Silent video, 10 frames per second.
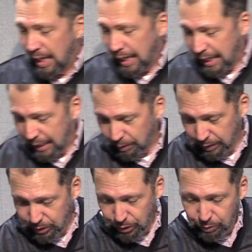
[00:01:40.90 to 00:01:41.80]
and
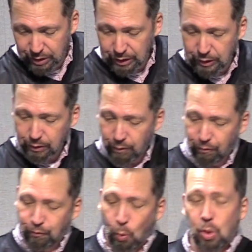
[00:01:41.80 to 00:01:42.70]
it uses
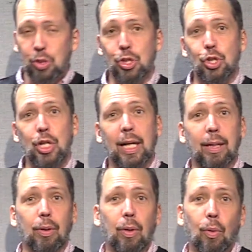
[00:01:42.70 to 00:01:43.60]
Fords
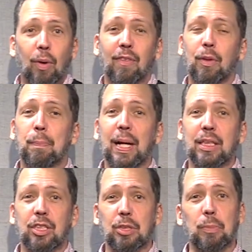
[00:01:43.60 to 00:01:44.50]
Gin, one of the
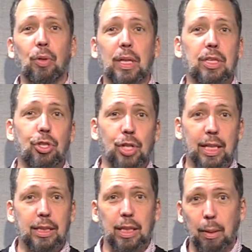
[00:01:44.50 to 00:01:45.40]
best, smoothest
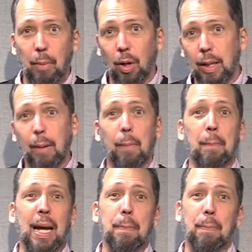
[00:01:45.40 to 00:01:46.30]
gins in the market,
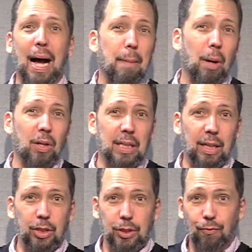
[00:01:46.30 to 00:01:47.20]
made by
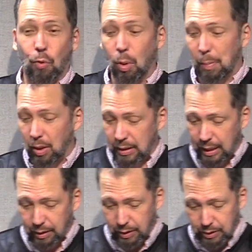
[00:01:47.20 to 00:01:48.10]
bartenders for
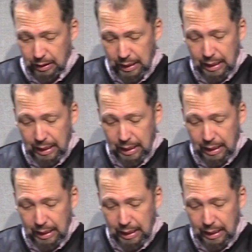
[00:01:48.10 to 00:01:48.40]
bartenders.